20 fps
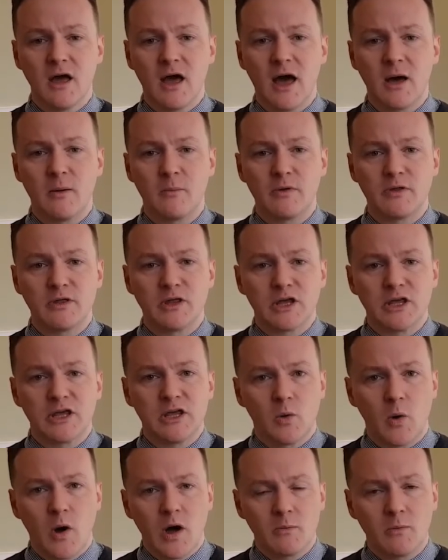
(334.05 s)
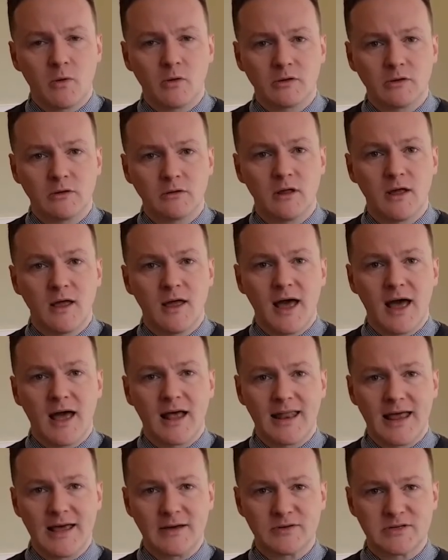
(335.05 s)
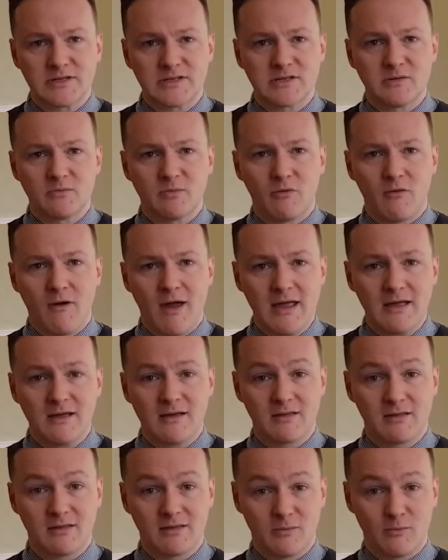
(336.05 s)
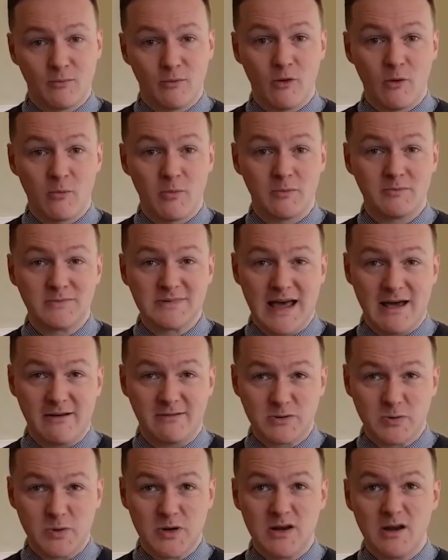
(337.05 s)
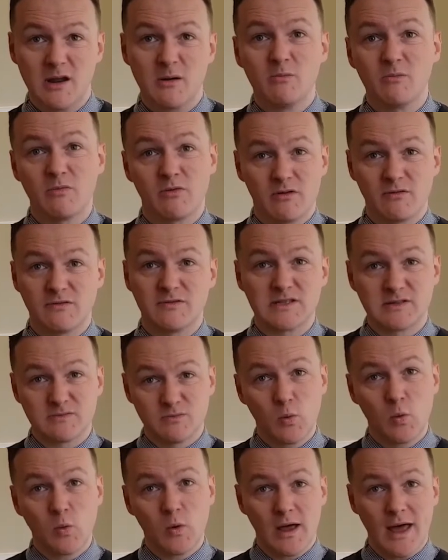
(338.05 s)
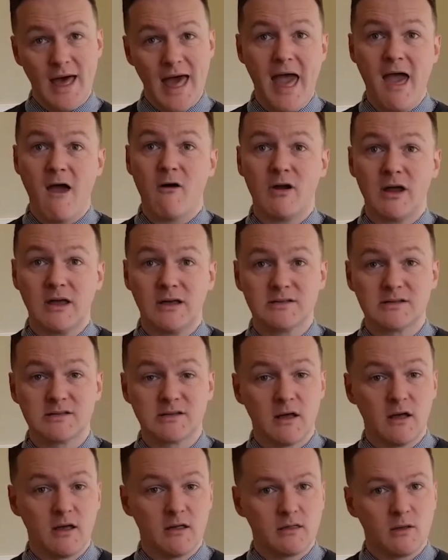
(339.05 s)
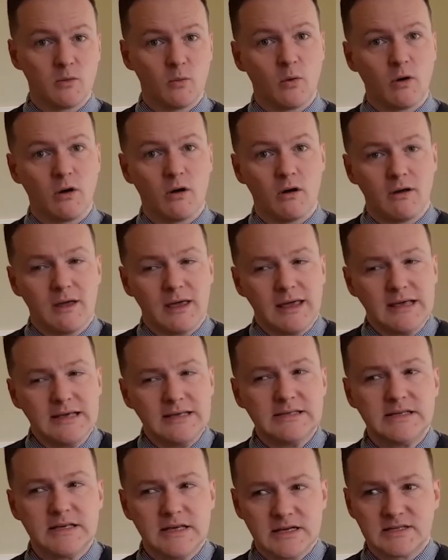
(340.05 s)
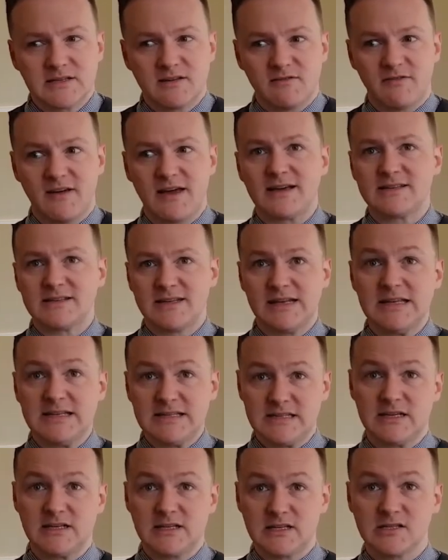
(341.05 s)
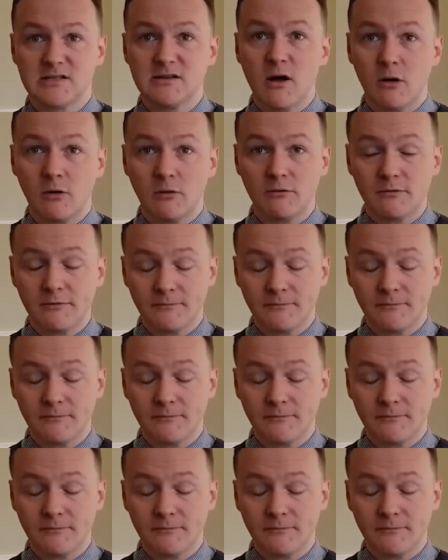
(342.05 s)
But the QI model allowed us to break the problem down to a number of smaller areas that were easier to fix and easier to solve.